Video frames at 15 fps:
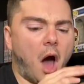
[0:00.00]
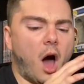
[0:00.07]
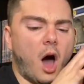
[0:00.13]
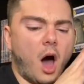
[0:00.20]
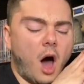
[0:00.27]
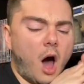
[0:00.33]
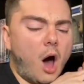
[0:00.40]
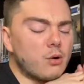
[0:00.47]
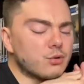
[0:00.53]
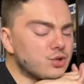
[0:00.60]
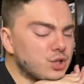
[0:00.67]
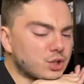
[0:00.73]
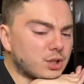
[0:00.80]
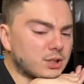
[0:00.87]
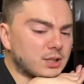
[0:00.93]
Oh,
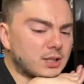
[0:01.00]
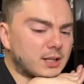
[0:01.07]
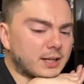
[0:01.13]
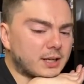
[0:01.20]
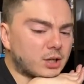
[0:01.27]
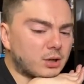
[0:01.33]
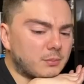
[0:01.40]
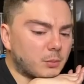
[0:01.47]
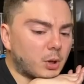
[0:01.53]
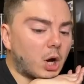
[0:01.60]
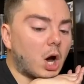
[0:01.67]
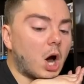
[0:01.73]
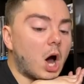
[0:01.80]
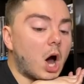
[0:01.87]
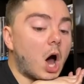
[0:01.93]
she's gonna like come.
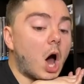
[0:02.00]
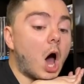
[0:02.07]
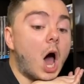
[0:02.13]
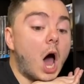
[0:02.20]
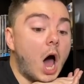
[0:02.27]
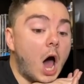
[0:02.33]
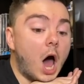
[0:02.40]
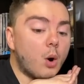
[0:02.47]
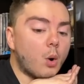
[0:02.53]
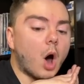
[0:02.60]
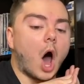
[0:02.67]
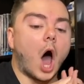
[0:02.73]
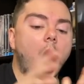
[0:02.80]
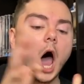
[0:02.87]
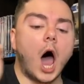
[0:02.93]

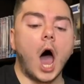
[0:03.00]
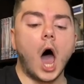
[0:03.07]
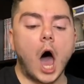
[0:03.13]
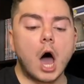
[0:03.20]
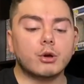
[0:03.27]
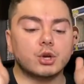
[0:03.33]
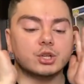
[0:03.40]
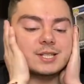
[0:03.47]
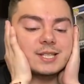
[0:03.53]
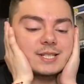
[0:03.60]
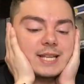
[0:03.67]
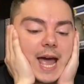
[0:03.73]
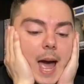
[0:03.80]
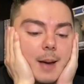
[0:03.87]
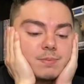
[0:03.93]
Oh, you
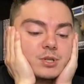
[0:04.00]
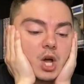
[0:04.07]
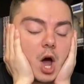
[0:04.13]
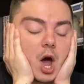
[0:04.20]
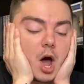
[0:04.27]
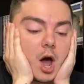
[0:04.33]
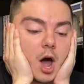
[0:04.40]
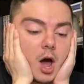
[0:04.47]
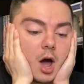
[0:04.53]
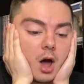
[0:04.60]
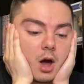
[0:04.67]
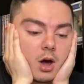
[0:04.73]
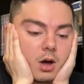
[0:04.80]
stabbed her.